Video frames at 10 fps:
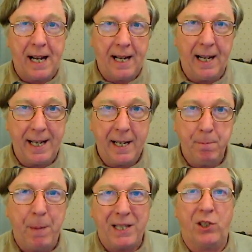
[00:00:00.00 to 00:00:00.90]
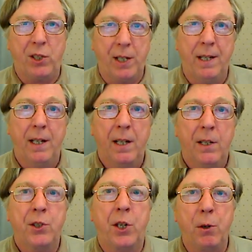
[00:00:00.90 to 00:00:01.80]
higher master
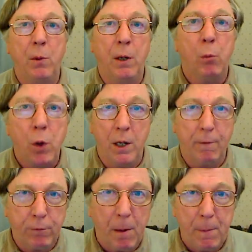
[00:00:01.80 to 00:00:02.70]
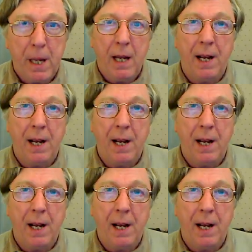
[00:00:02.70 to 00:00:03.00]
to work from,